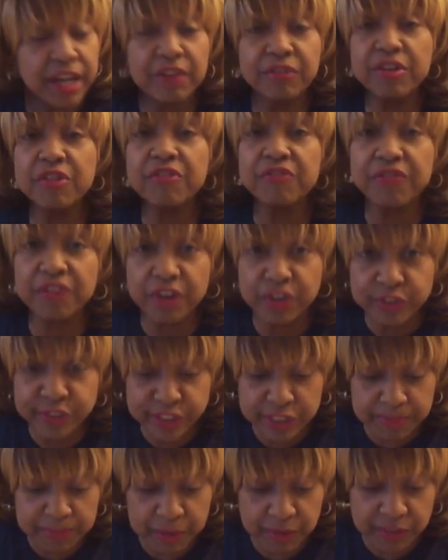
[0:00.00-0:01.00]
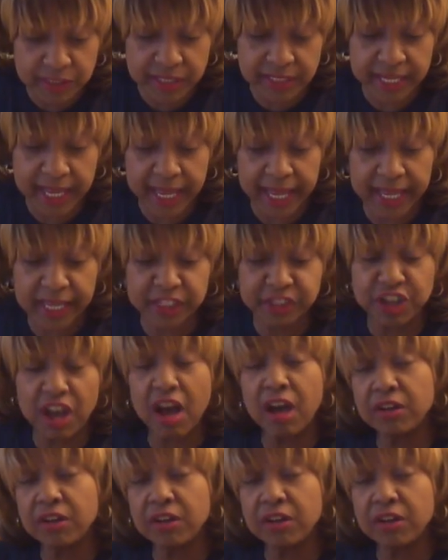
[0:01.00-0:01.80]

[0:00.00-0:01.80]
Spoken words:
irreversible stage,